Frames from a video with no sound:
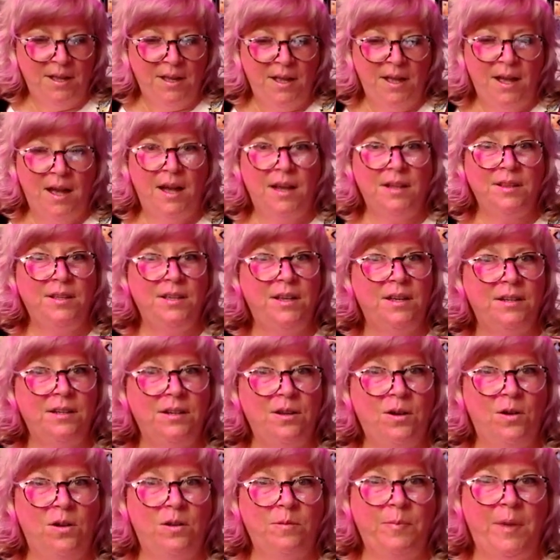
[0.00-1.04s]
on the end
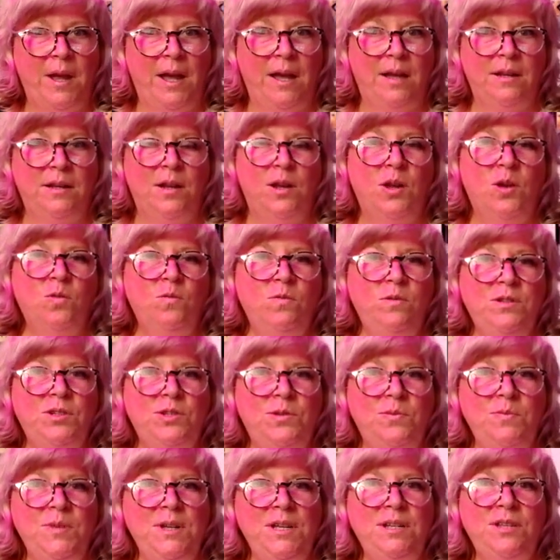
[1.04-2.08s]
goal mat,
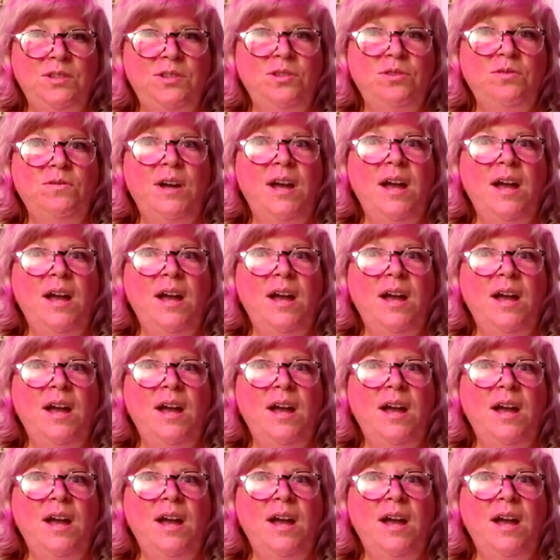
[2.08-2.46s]
which means you